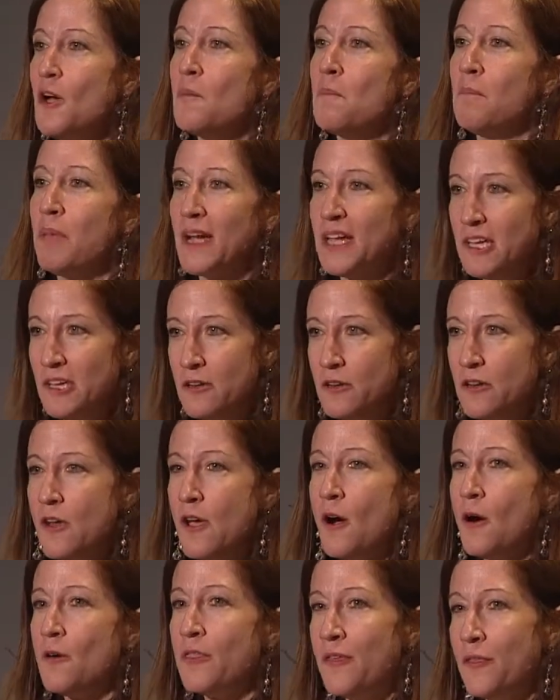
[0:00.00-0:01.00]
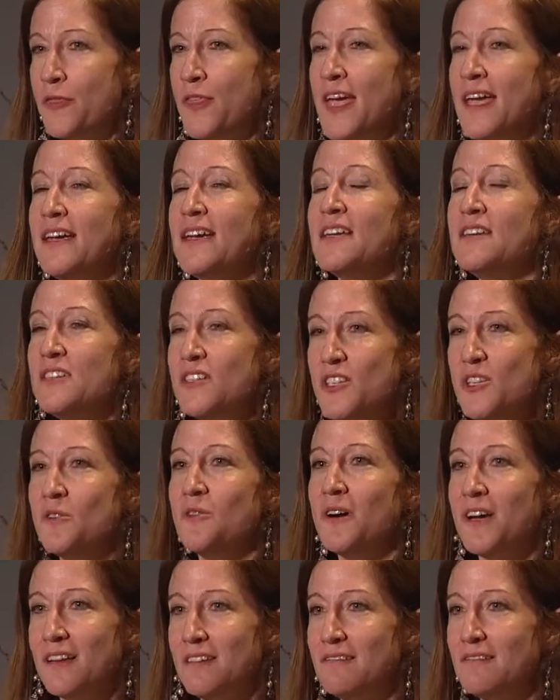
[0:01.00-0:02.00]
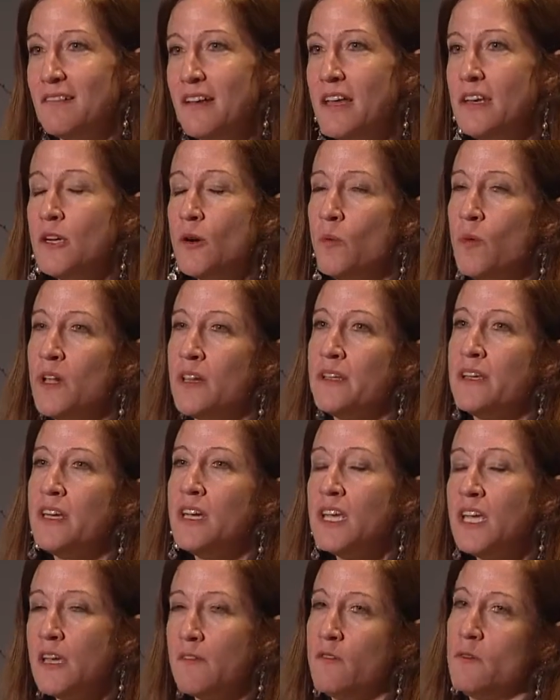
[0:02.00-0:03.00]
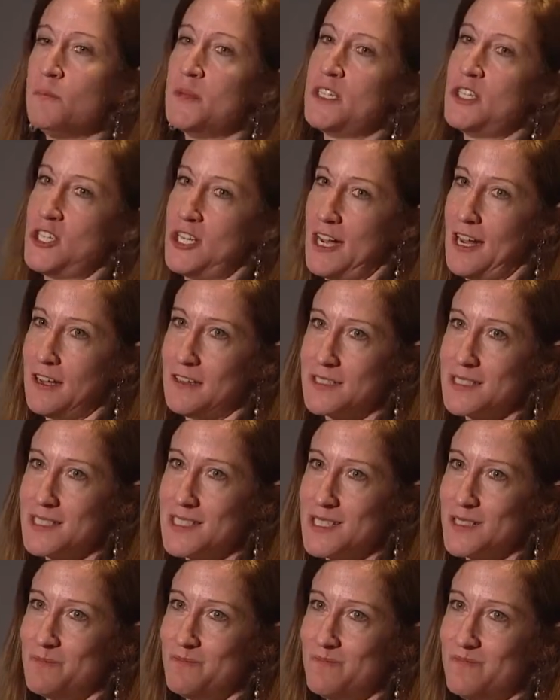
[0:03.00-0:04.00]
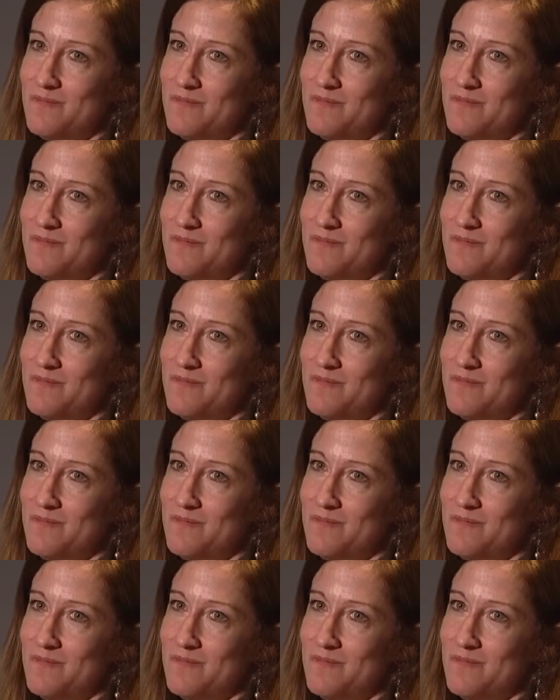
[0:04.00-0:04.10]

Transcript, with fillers: But you know that they can do it, and you're willing to give them a chance.